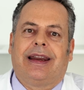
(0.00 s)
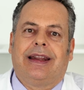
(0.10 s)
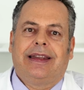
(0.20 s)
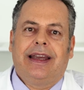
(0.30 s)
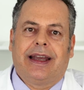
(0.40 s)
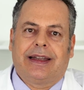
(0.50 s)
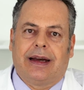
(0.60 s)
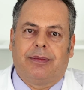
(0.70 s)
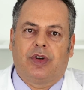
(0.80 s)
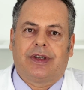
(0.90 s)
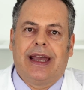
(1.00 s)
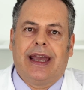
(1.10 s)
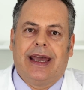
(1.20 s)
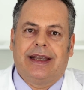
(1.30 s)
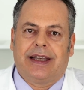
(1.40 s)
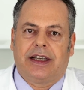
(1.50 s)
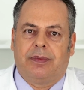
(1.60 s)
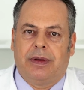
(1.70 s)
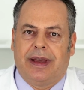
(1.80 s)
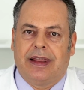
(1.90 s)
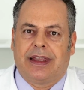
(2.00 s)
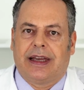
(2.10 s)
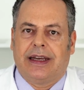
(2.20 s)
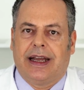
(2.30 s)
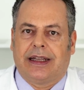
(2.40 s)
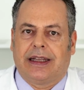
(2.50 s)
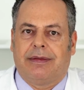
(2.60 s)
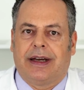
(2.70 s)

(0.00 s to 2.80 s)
accelerate understanding and acceptance.